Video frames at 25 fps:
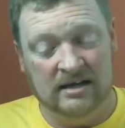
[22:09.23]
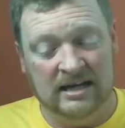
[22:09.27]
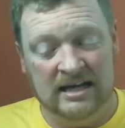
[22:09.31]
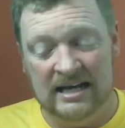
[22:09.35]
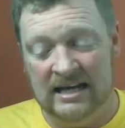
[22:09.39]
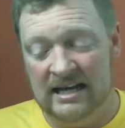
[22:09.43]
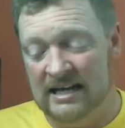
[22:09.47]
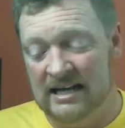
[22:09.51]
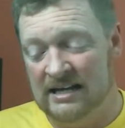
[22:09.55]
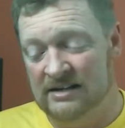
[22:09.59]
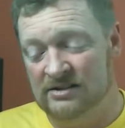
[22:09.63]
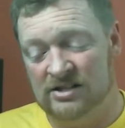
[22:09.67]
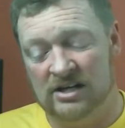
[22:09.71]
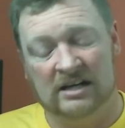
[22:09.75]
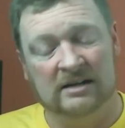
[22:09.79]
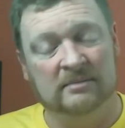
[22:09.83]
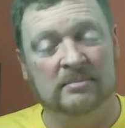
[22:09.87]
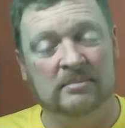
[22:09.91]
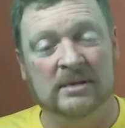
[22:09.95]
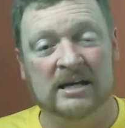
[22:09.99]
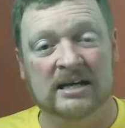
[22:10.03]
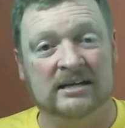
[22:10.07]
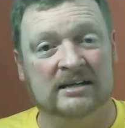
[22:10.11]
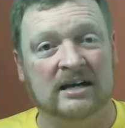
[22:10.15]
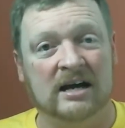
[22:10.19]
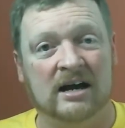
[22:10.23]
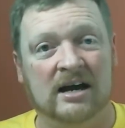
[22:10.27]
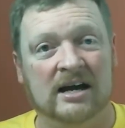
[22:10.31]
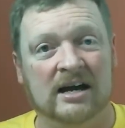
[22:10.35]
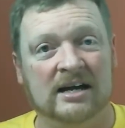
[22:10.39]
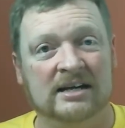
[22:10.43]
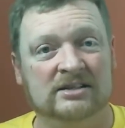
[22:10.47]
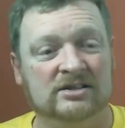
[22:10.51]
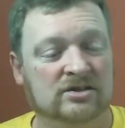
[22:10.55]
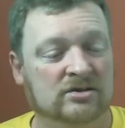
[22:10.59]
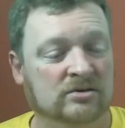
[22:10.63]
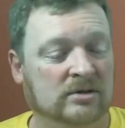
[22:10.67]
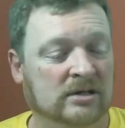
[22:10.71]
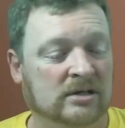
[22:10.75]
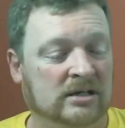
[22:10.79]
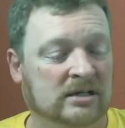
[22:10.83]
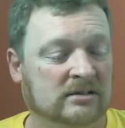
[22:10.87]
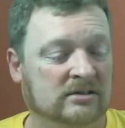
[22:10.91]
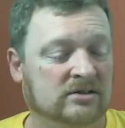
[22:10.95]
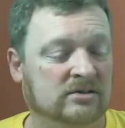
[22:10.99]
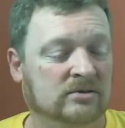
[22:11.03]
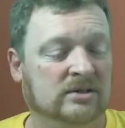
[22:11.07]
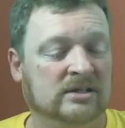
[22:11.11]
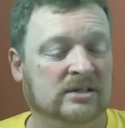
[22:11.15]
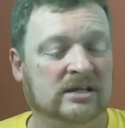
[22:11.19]
easily be a 9 to a
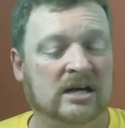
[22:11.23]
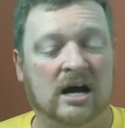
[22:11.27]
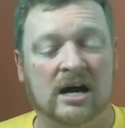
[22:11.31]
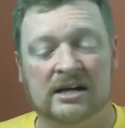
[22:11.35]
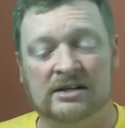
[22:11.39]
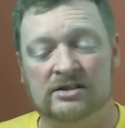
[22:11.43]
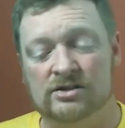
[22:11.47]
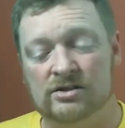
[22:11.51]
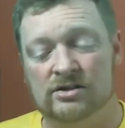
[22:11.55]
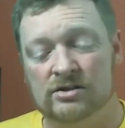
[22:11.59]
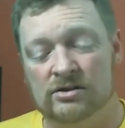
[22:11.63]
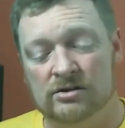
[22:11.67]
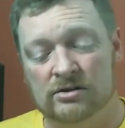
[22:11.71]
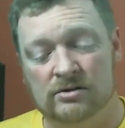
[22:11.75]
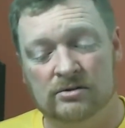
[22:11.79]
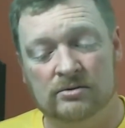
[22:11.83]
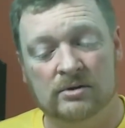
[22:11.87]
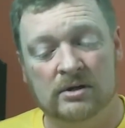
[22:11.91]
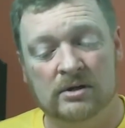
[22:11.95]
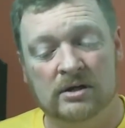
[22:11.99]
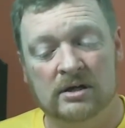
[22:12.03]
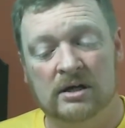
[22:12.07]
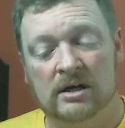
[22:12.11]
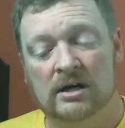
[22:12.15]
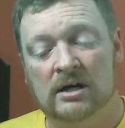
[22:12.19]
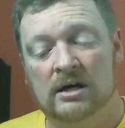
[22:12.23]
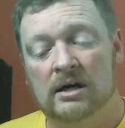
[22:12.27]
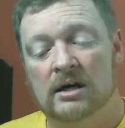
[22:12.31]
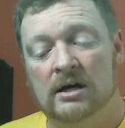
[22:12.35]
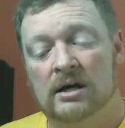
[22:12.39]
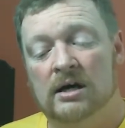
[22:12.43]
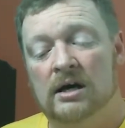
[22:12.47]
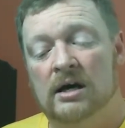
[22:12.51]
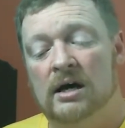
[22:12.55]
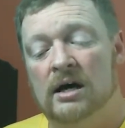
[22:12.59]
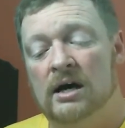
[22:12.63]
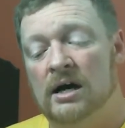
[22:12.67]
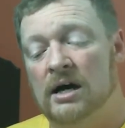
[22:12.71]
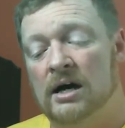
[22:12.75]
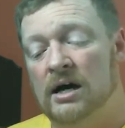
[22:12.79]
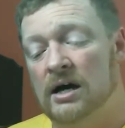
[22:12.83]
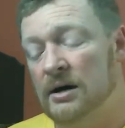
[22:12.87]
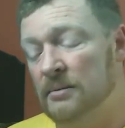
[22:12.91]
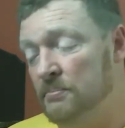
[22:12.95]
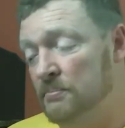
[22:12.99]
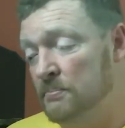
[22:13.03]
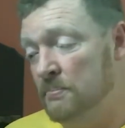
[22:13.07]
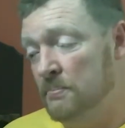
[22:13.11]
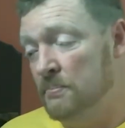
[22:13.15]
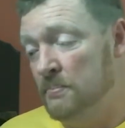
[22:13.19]

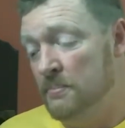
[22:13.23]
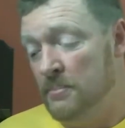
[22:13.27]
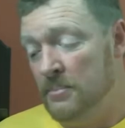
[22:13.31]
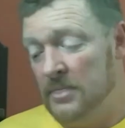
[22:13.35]
9.2.